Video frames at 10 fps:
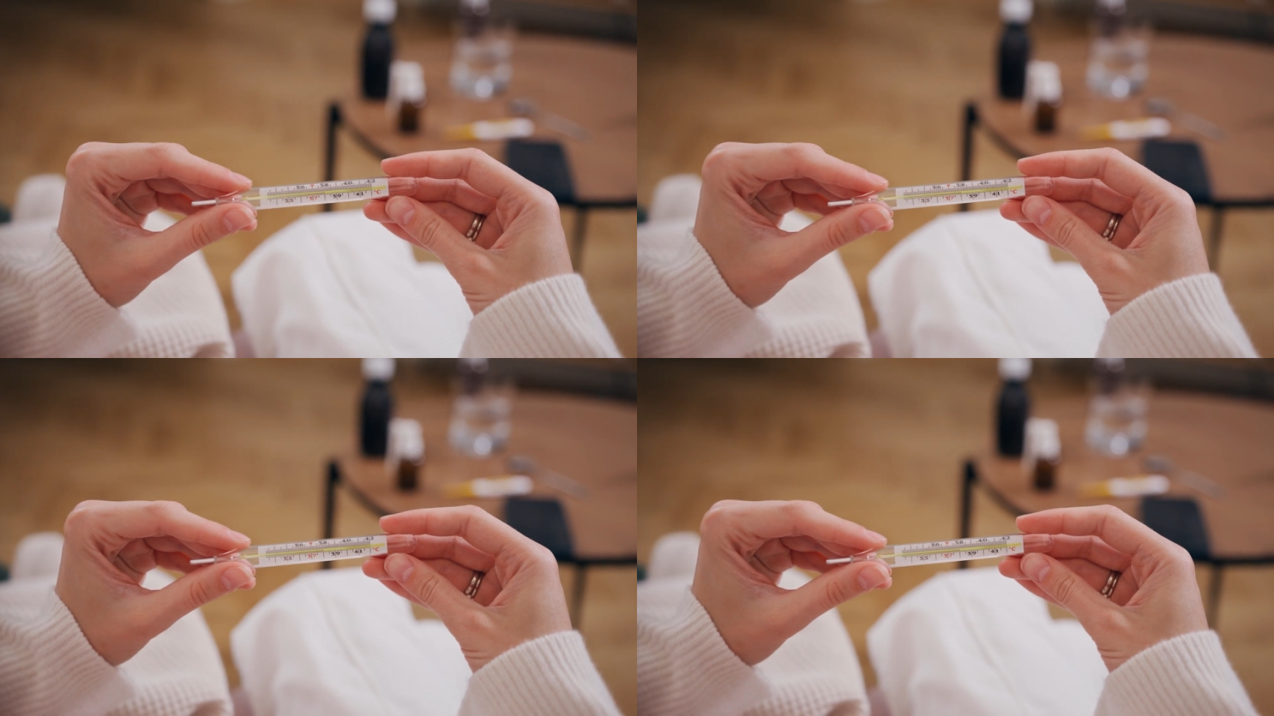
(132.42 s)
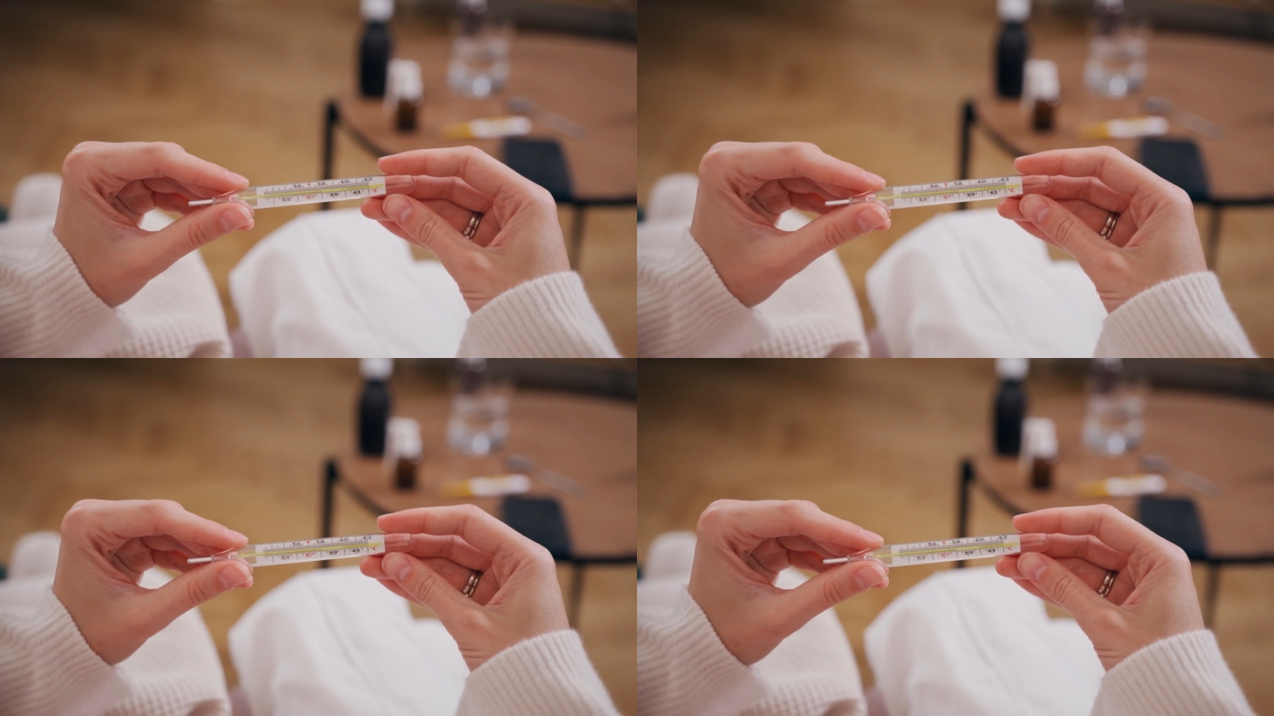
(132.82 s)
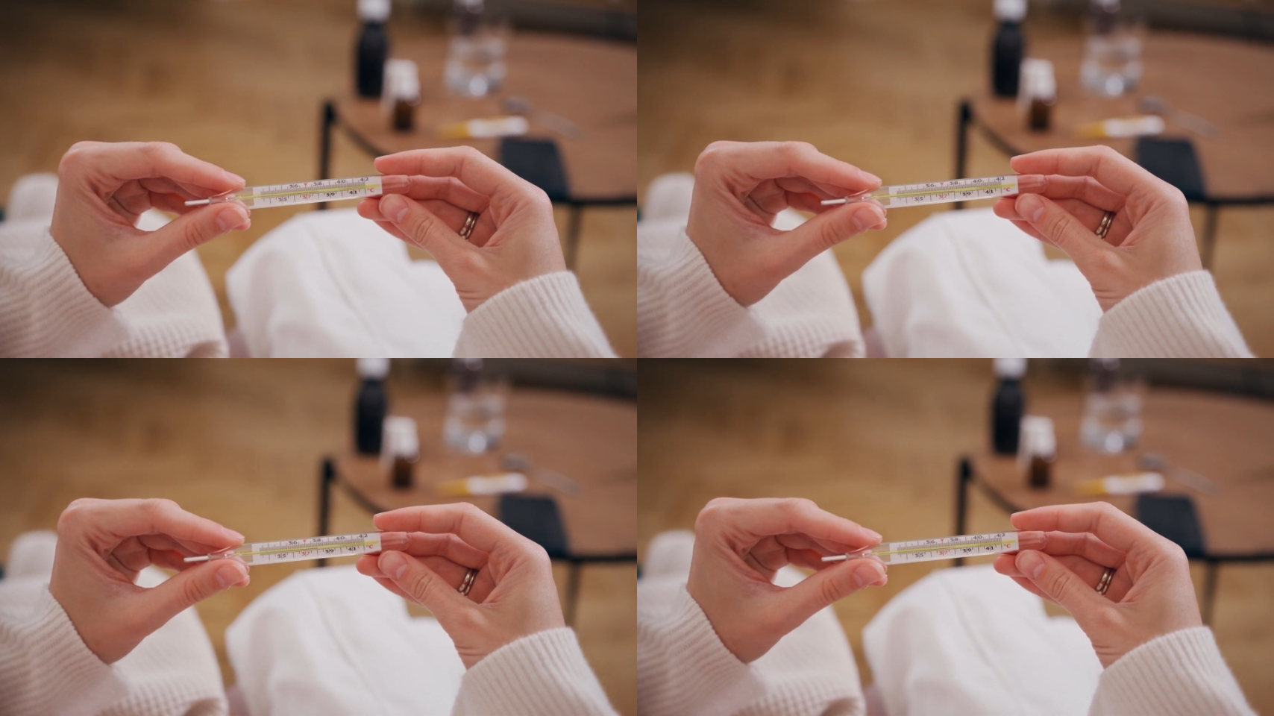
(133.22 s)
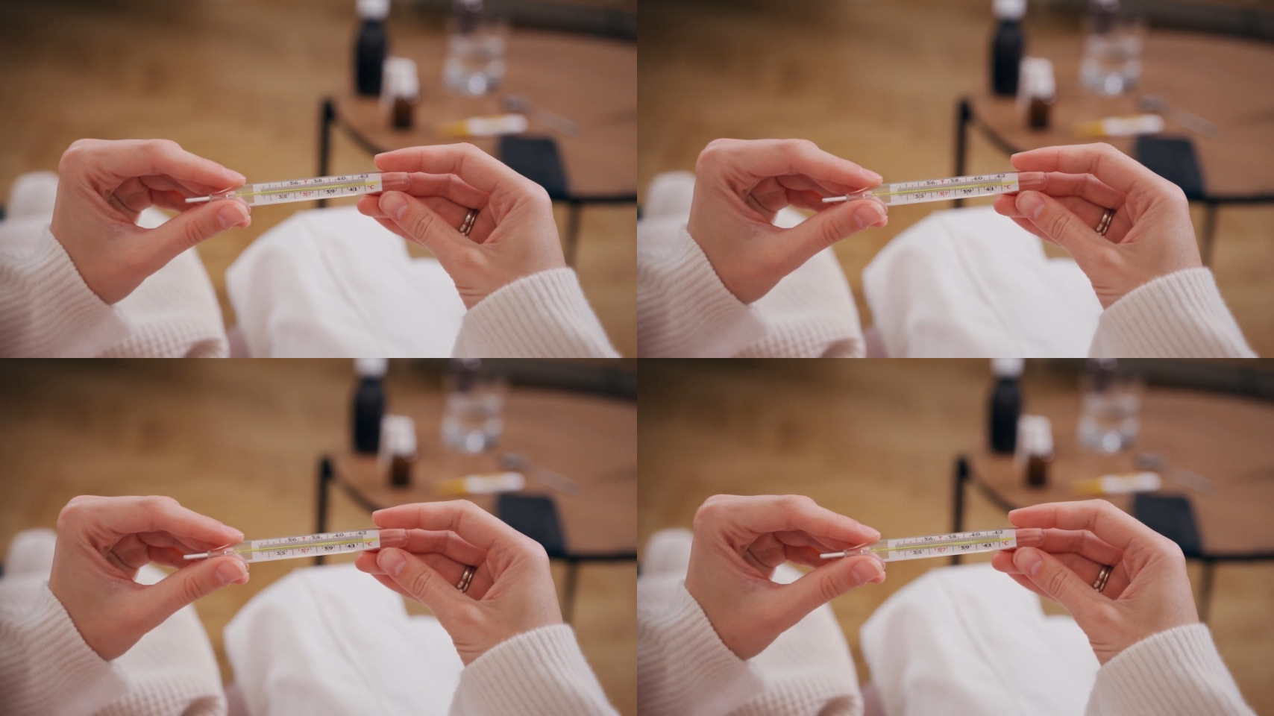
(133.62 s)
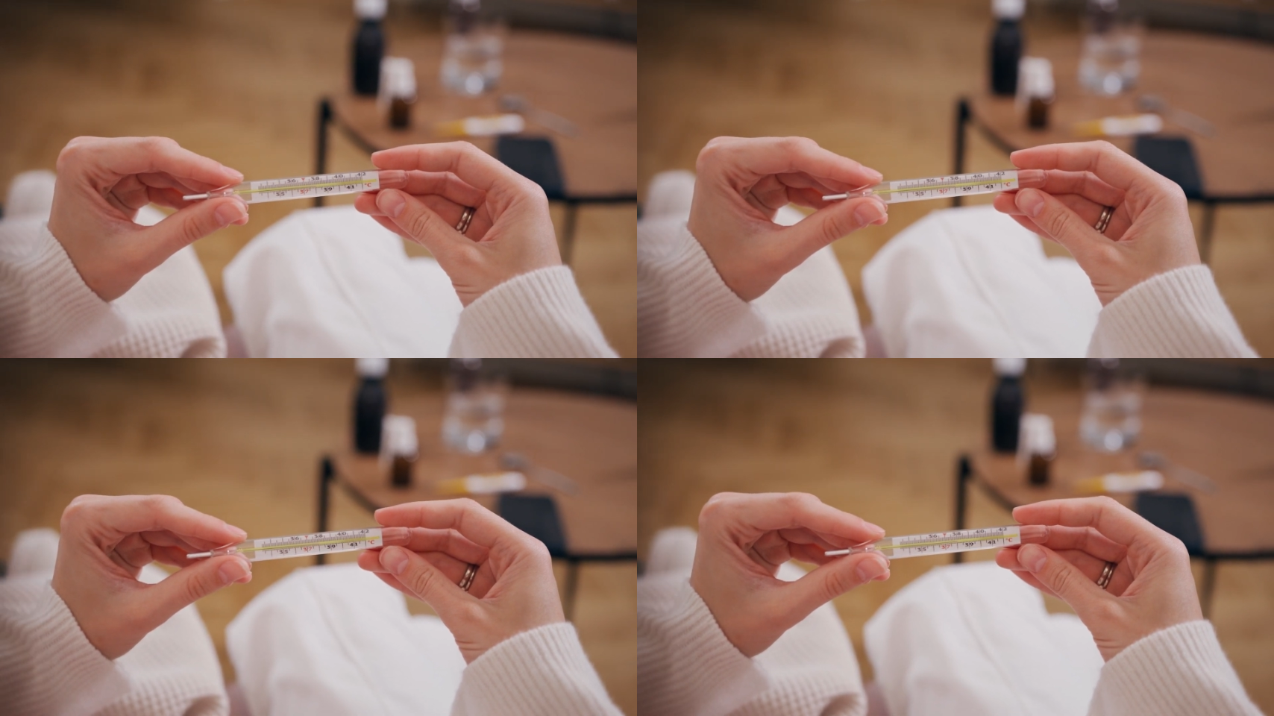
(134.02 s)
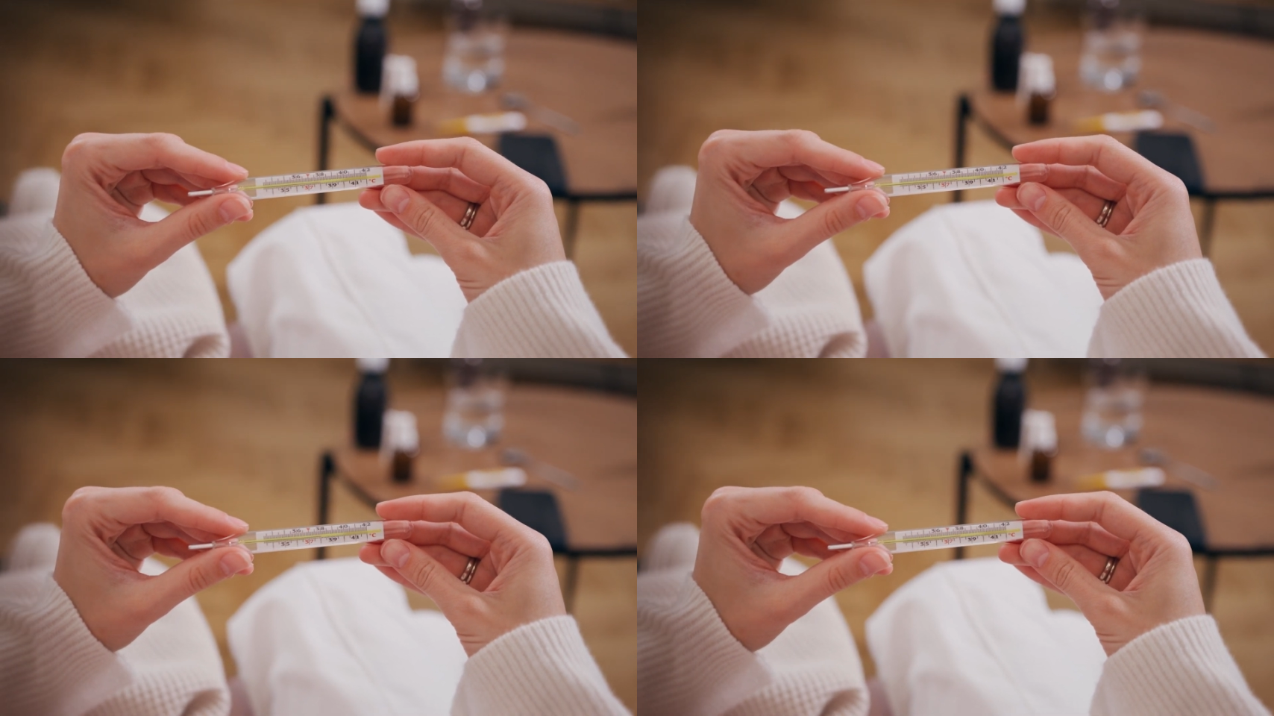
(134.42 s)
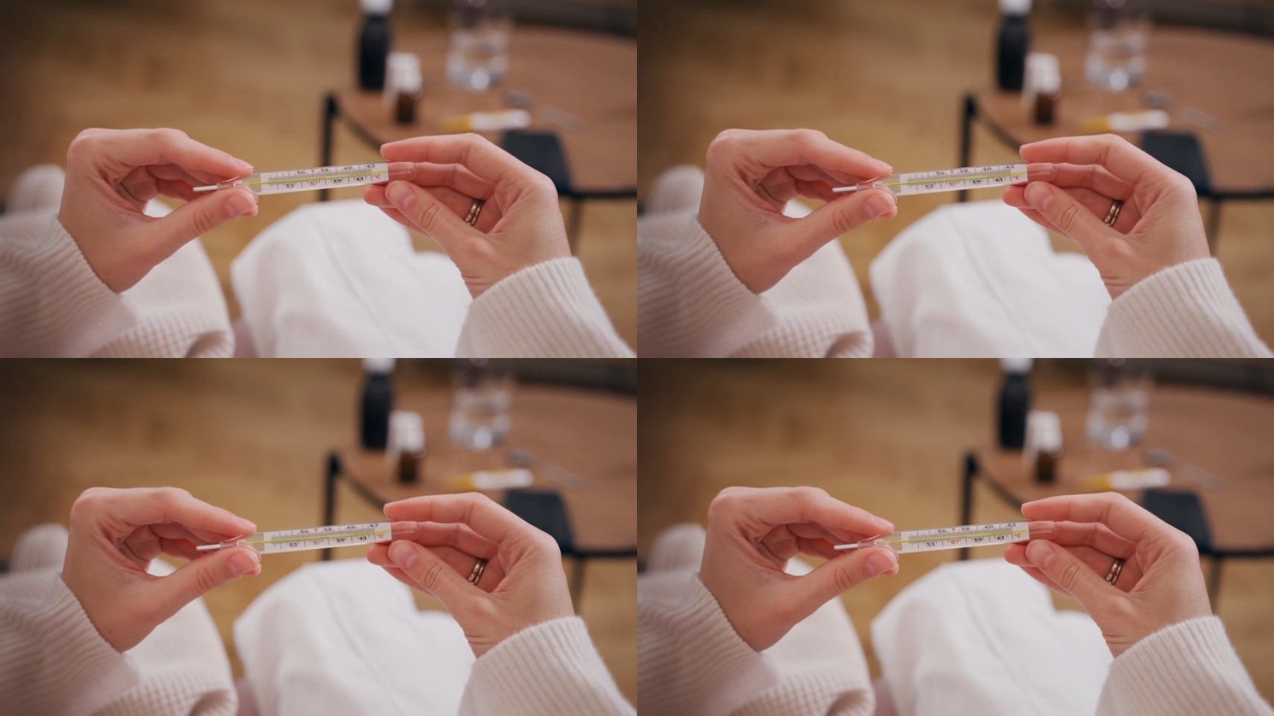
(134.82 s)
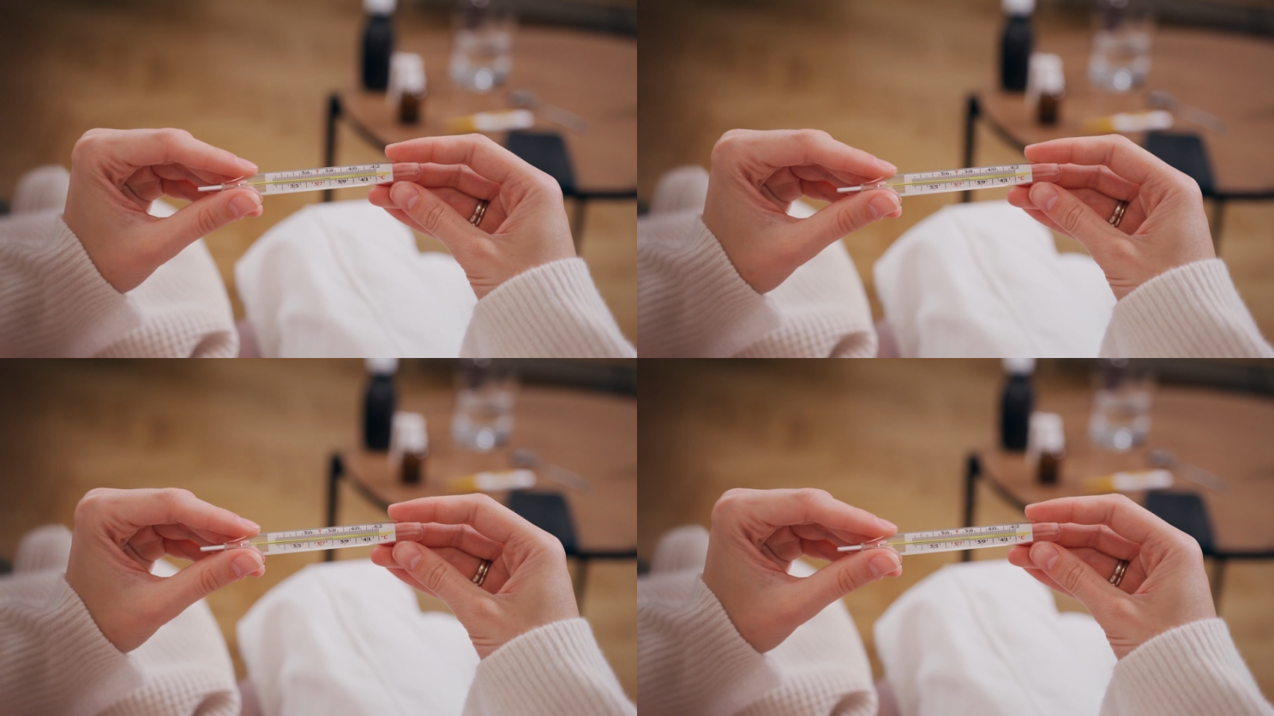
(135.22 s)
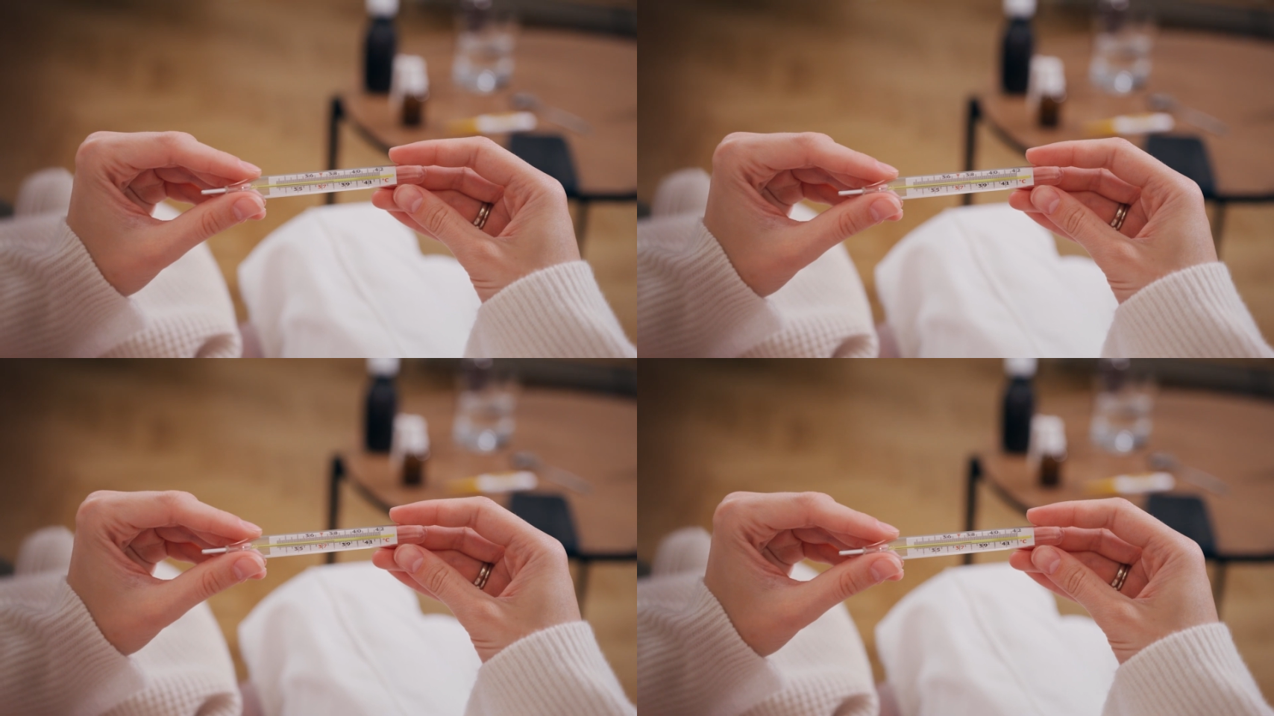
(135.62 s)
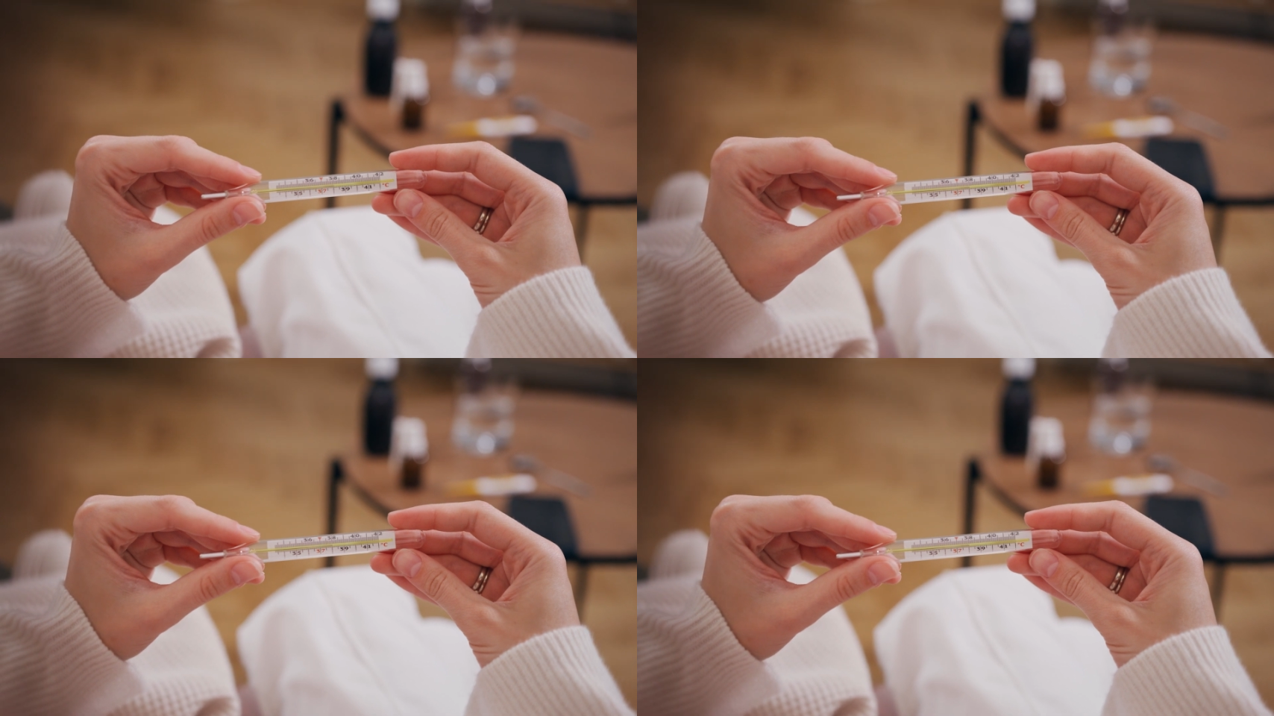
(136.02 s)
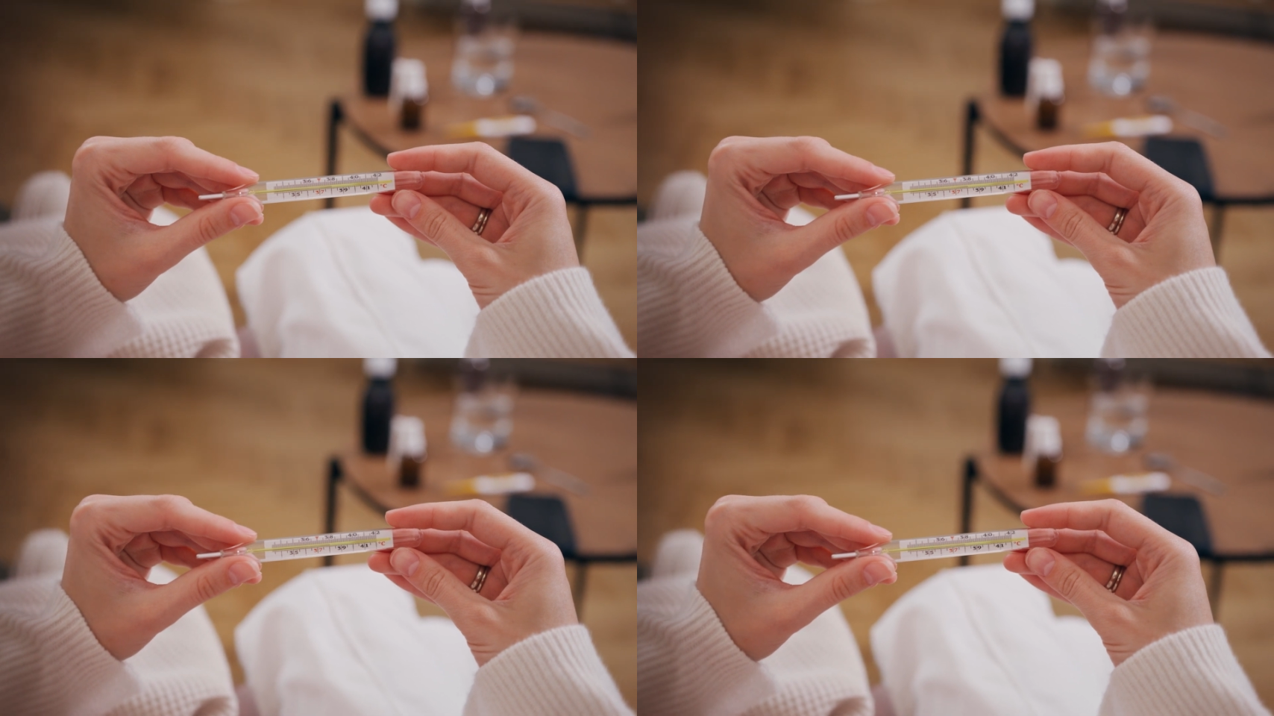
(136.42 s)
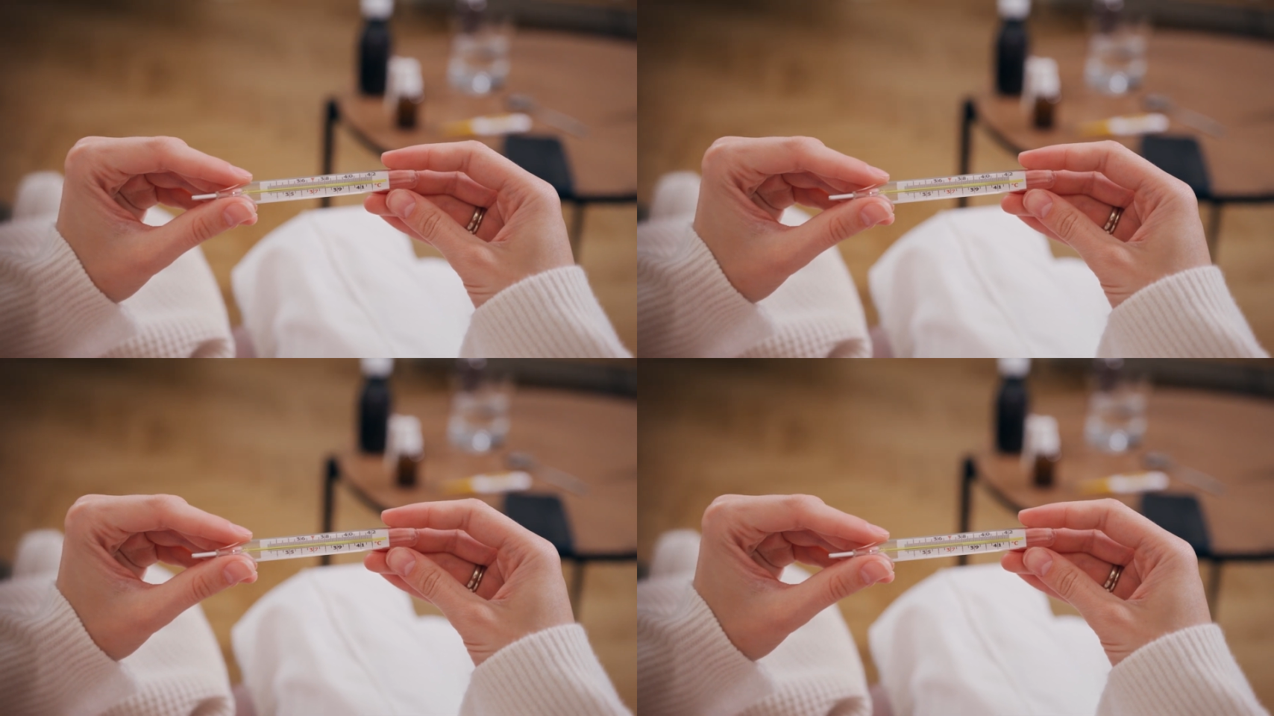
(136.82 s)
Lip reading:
(no speaker visible)